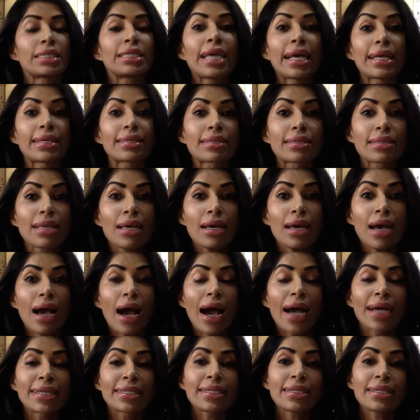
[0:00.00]
Yes,
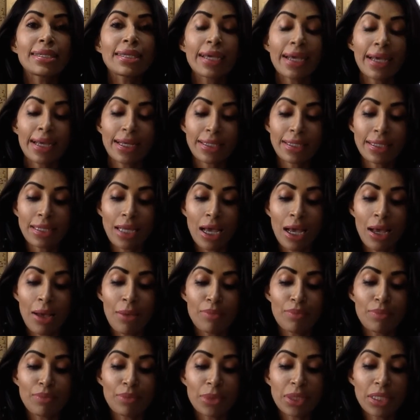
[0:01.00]
I did get
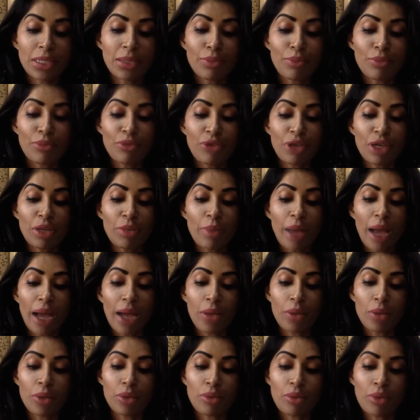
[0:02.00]
some
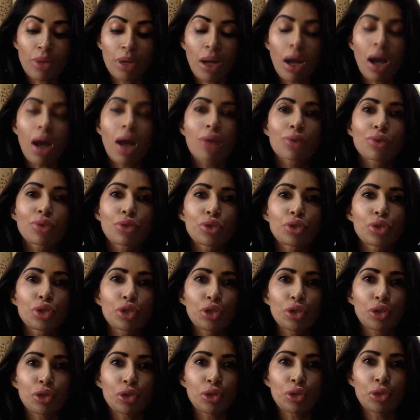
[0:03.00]
feedback with regards
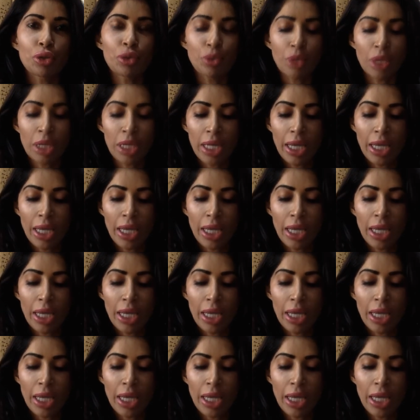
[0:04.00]
to